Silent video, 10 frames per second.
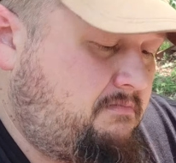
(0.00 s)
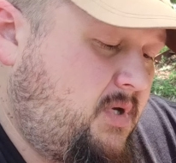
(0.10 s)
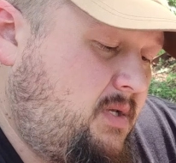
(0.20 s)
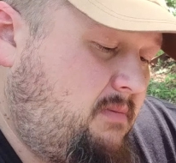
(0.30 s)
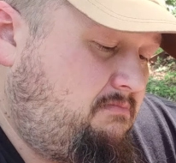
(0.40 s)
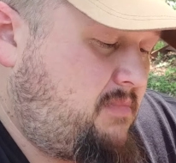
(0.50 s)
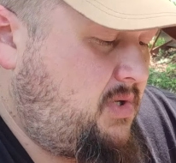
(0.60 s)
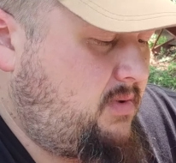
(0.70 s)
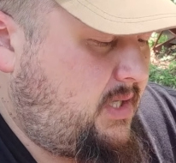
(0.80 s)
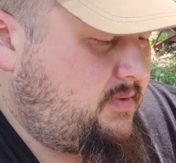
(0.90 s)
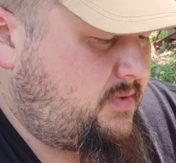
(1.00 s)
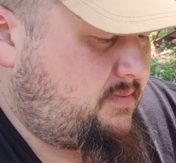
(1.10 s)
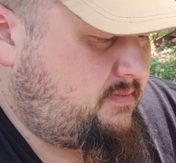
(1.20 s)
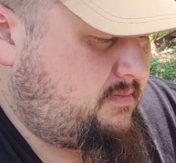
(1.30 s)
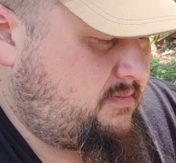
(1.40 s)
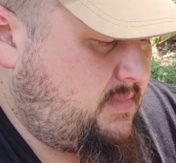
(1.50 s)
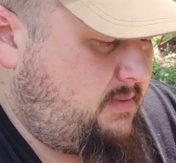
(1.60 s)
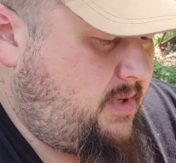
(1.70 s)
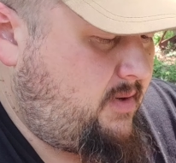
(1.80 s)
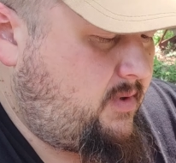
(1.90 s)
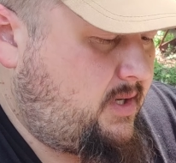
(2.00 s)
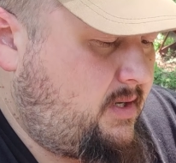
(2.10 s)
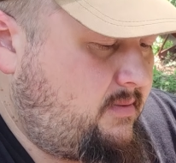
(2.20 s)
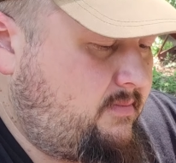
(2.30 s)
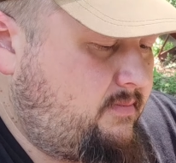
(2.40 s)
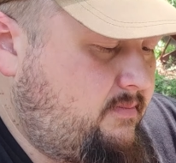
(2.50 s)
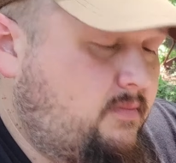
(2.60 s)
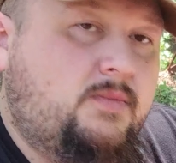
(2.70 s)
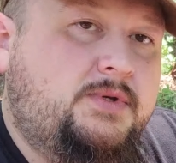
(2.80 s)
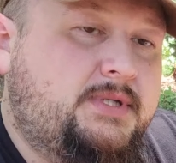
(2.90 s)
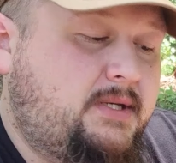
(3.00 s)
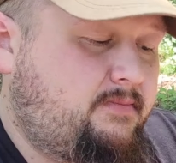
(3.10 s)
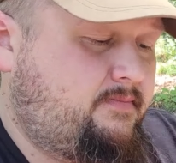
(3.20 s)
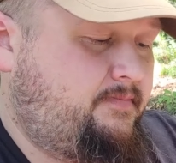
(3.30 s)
But who knows? It might work out. We'll see.